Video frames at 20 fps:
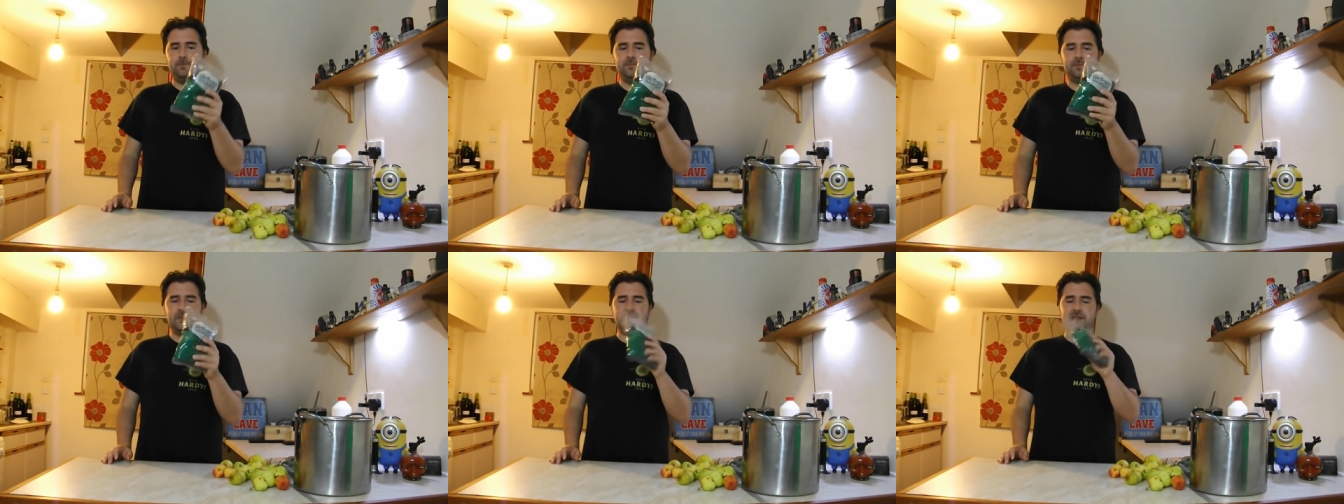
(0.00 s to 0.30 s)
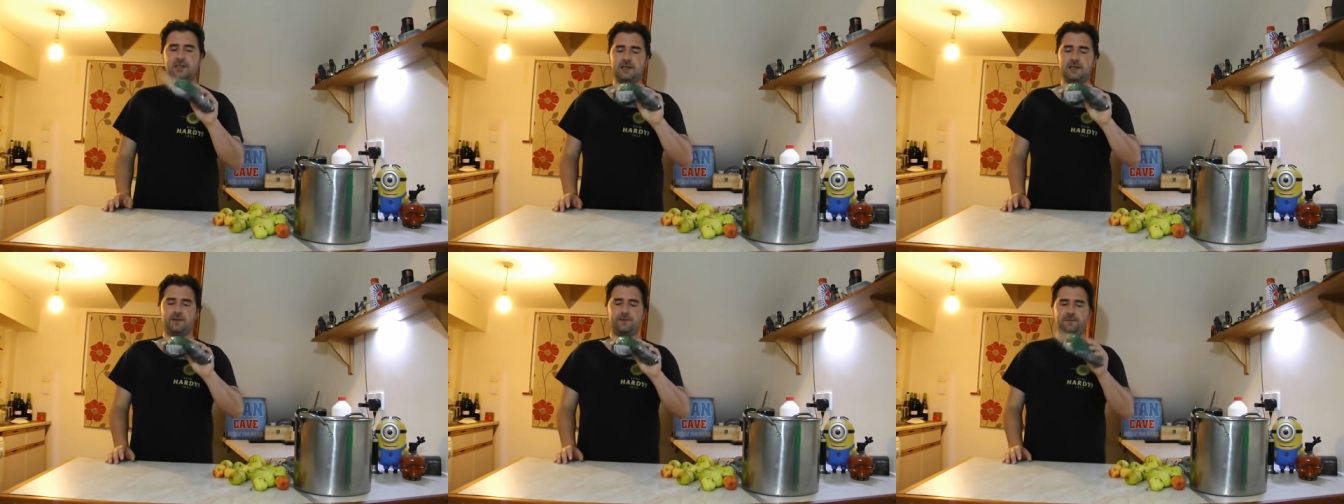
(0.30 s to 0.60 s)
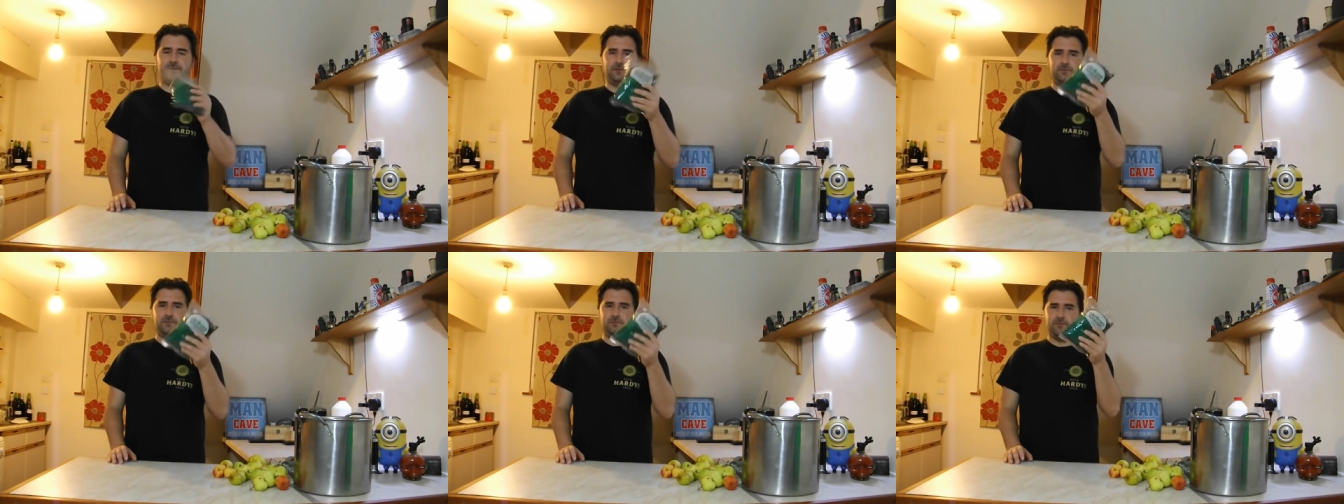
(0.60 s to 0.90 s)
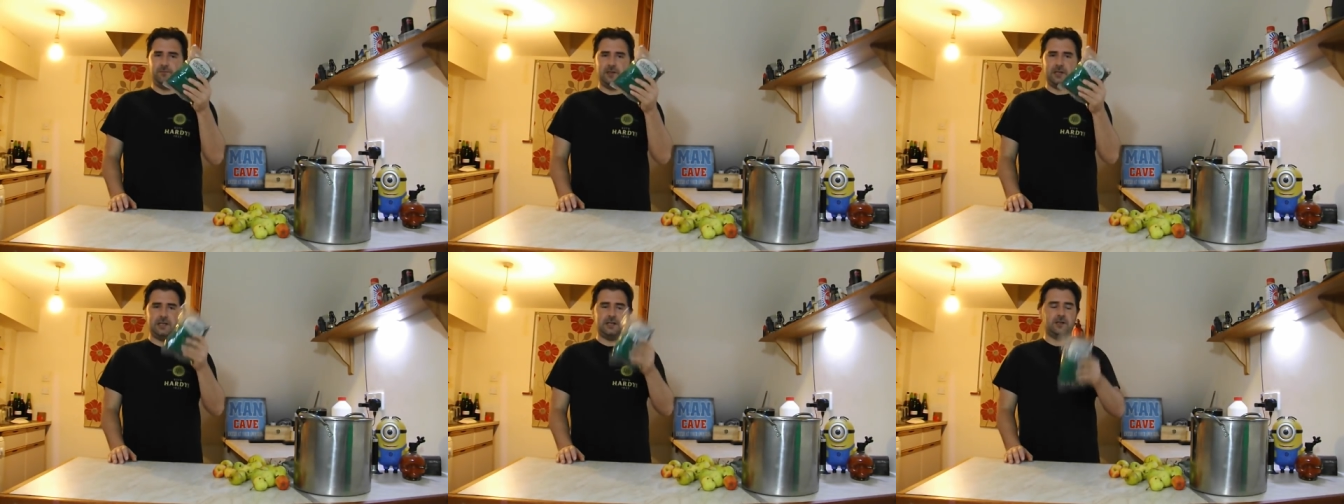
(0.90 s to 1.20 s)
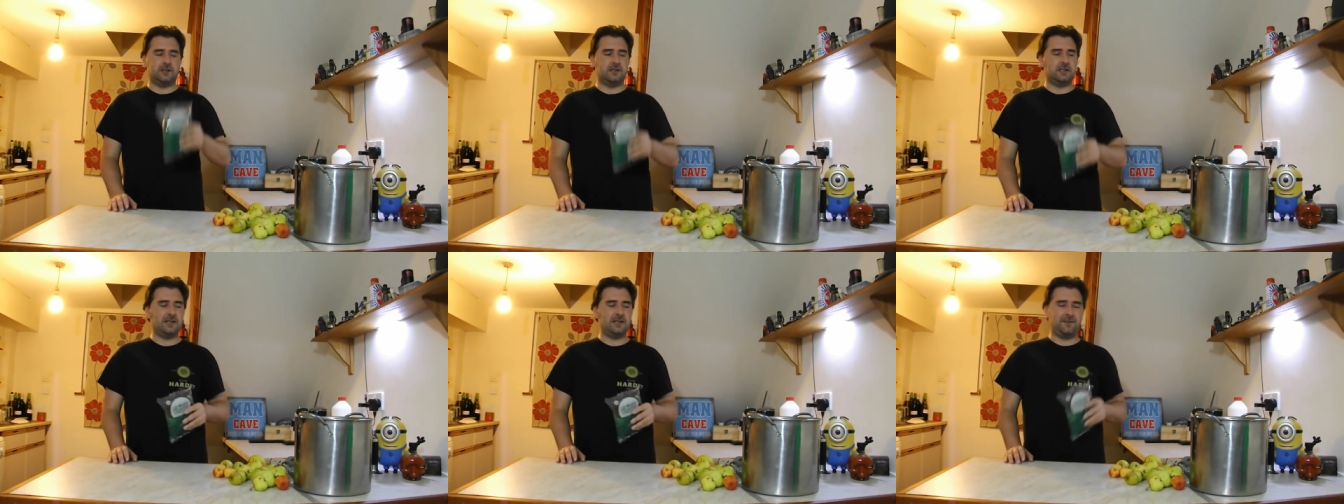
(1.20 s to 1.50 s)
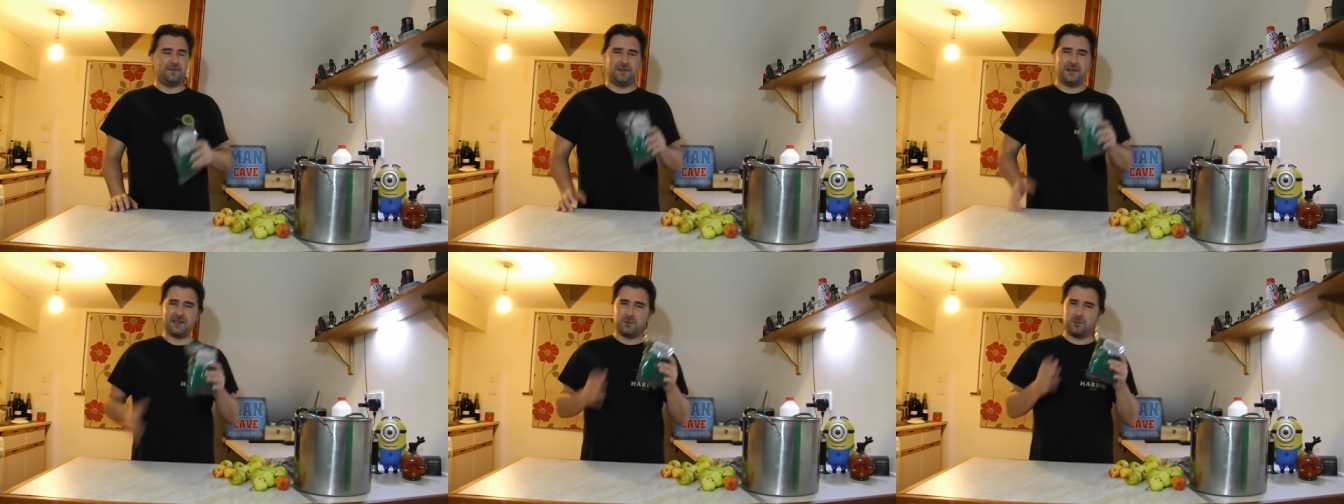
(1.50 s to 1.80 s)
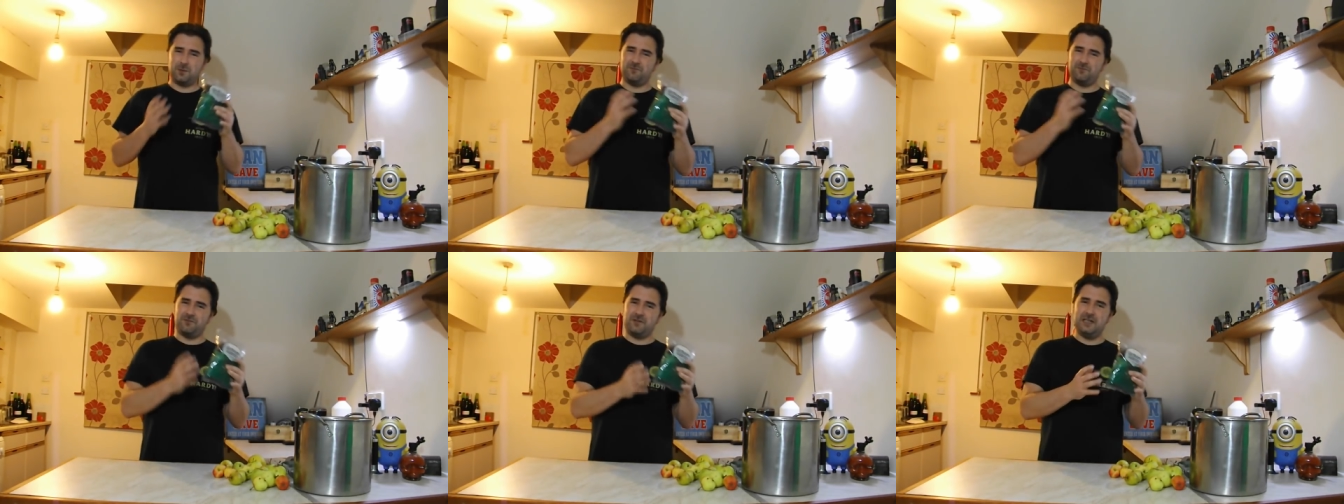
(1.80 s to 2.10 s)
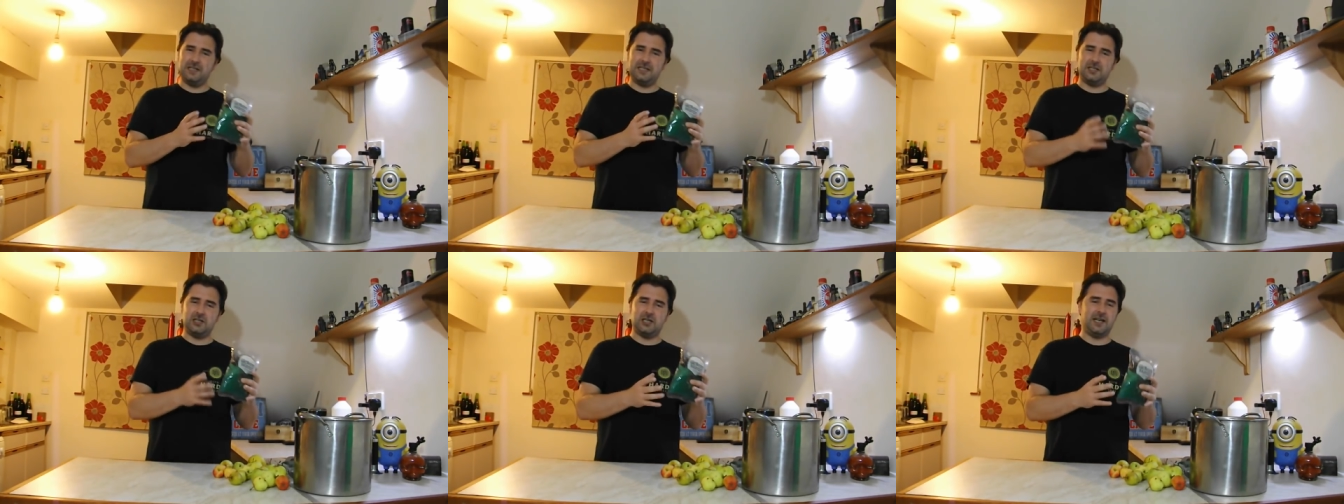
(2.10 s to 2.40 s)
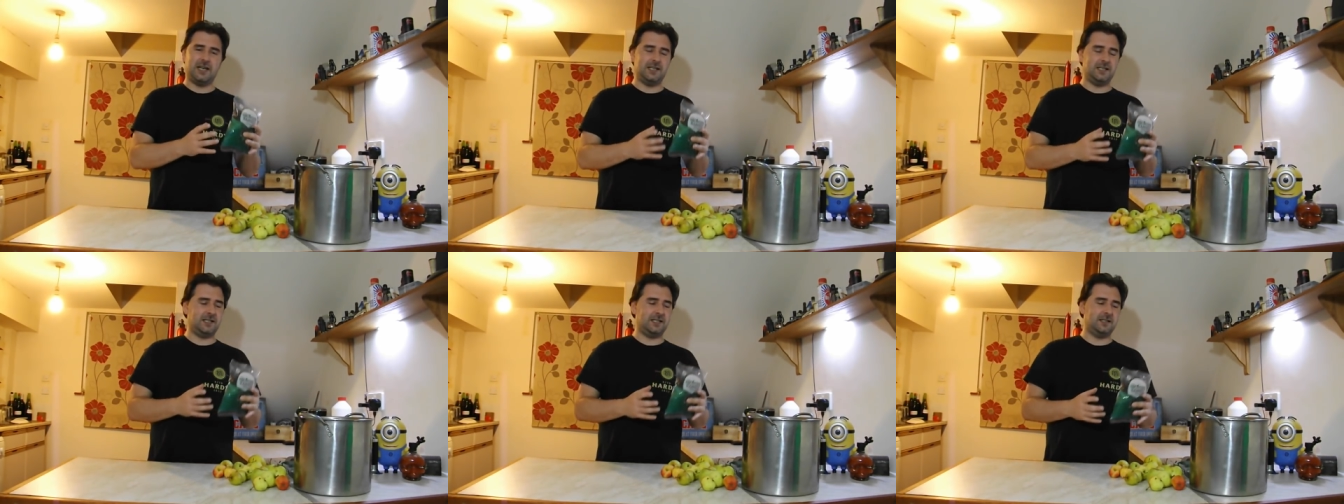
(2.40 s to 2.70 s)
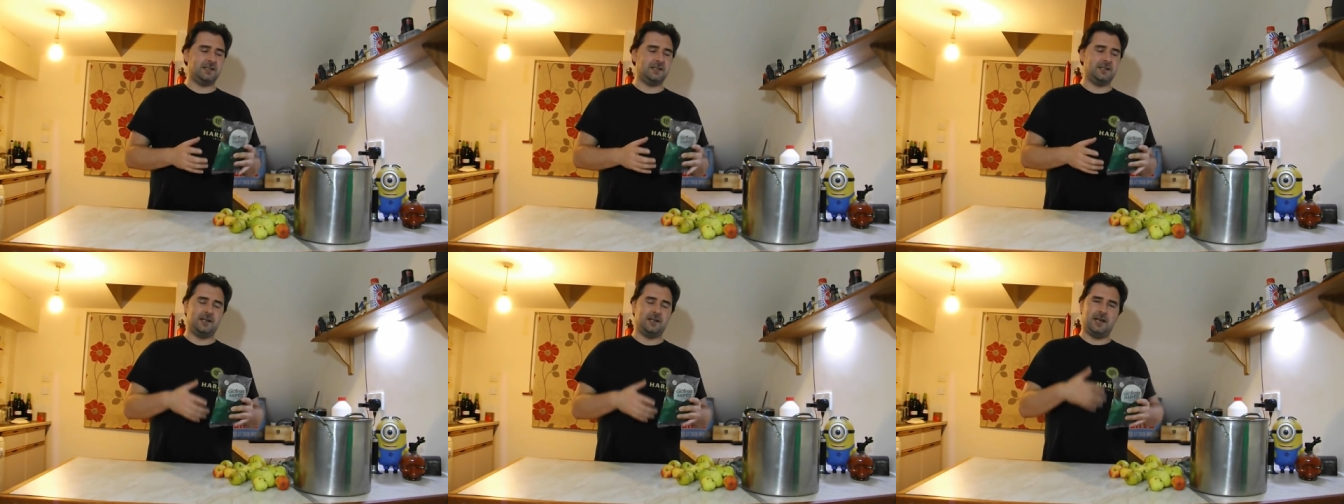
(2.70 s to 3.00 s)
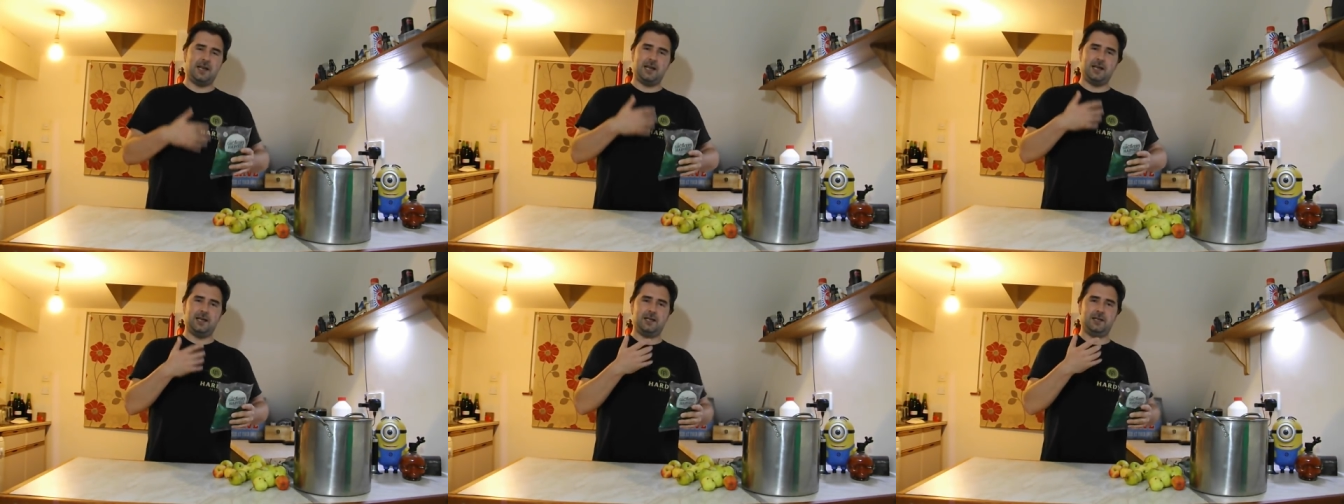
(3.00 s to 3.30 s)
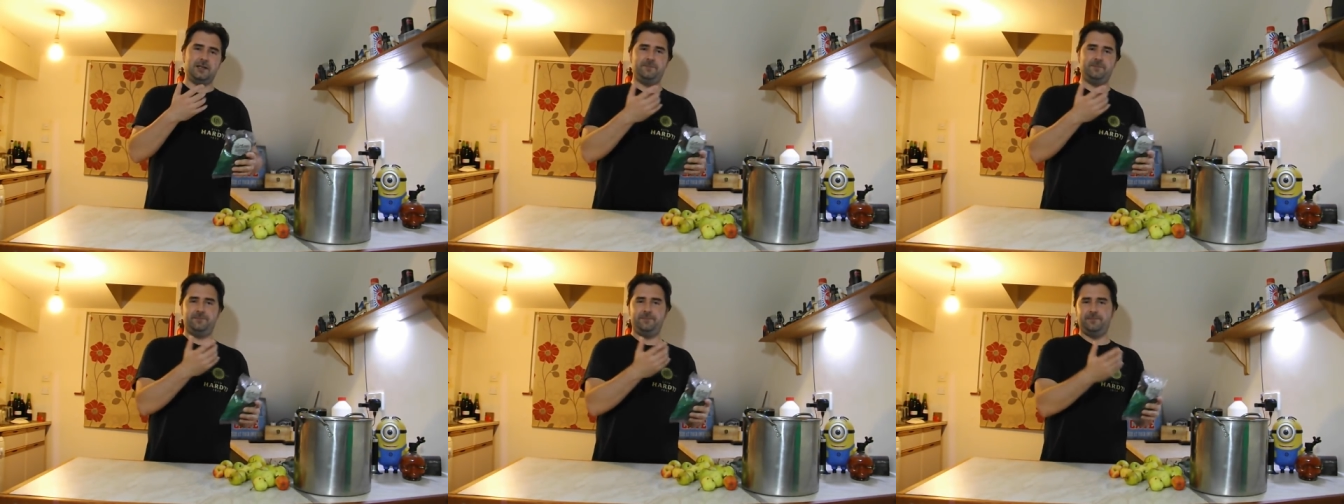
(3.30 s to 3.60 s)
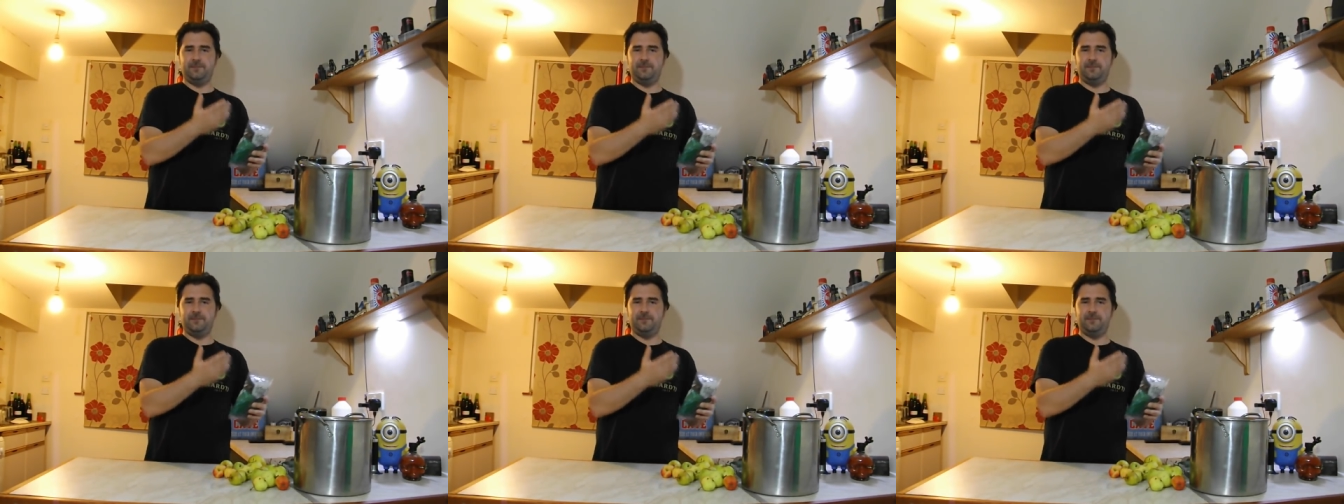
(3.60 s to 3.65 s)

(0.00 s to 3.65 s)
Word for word: This stuff, really good stuff. That's what really changes a